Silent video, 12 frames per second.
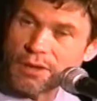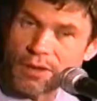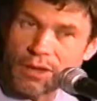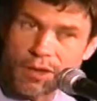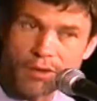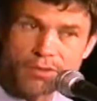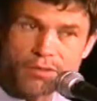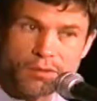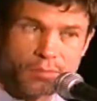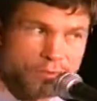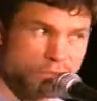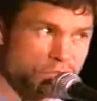And it's
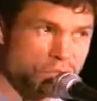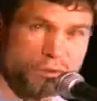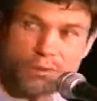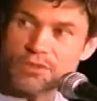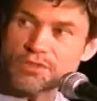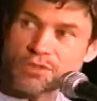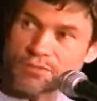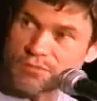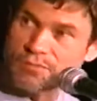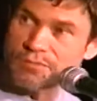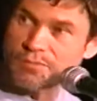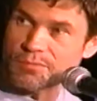a series of,
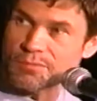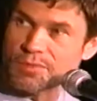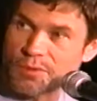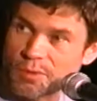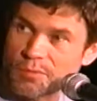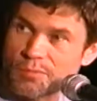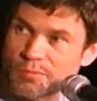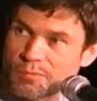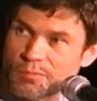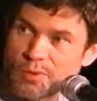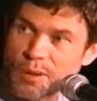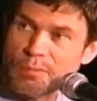
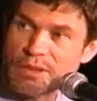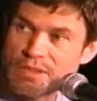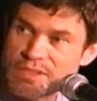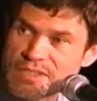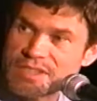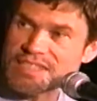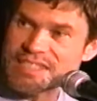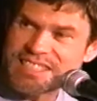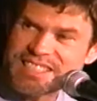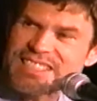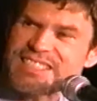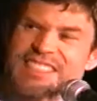
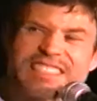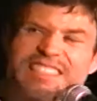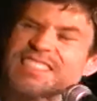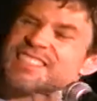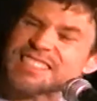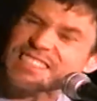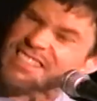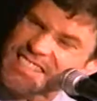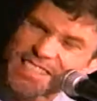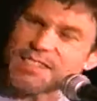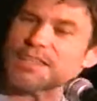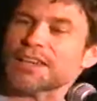
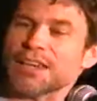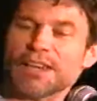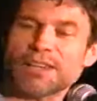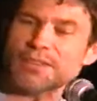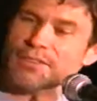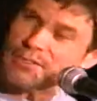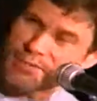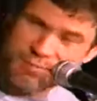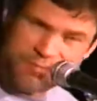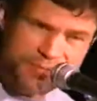reminiscences and